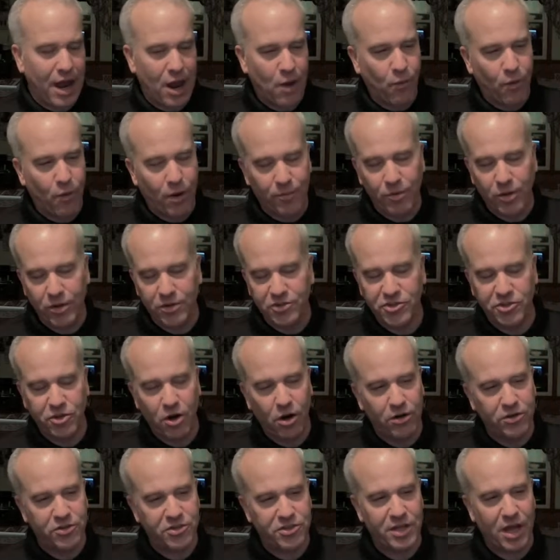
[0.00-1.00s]
now where I'm going to
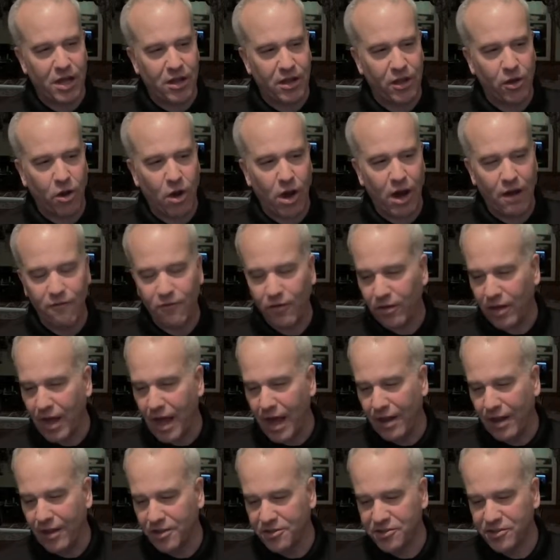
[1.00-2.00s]
start selling off a
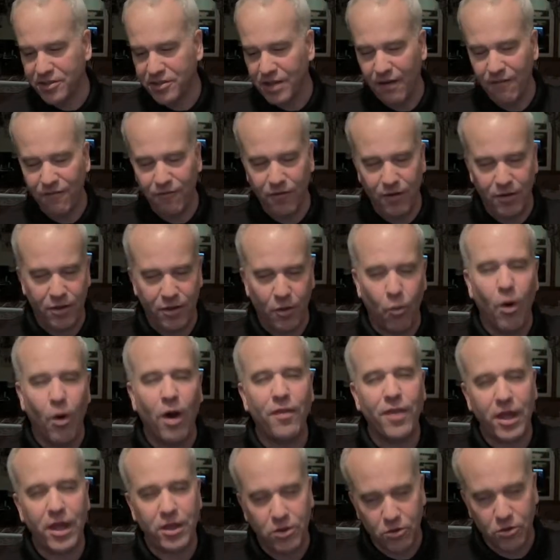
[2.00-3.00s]
lot of this stuff. And the
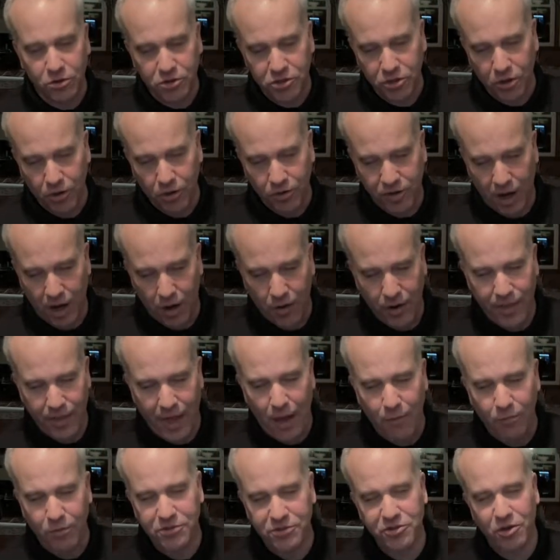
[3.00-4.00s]
one that you showed, Terry,
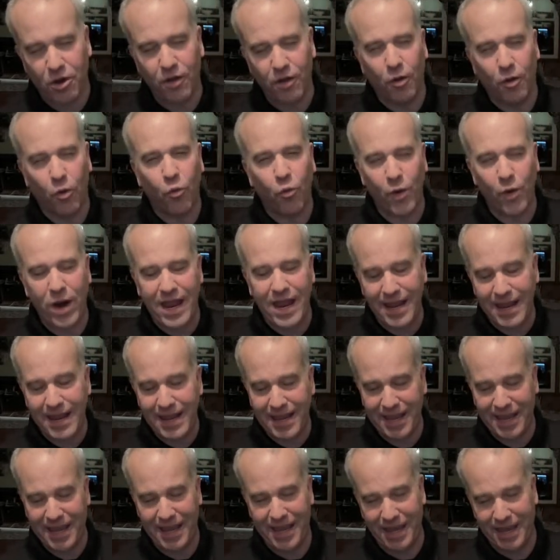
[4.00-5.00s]
that was called a Ring
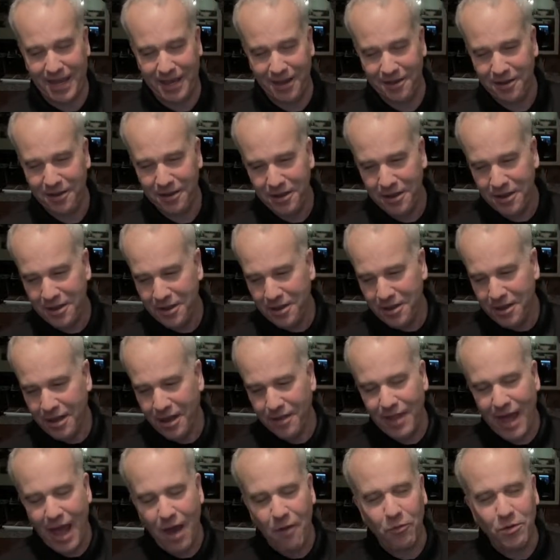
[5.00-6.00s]
King.
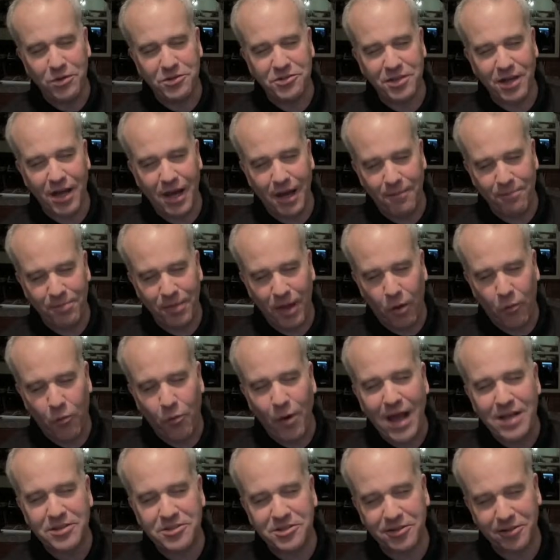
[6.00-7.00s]
And that was a
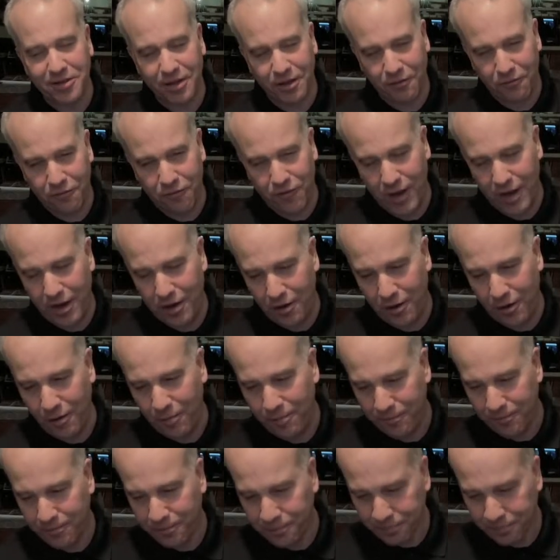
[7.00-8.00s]
wrestling figure.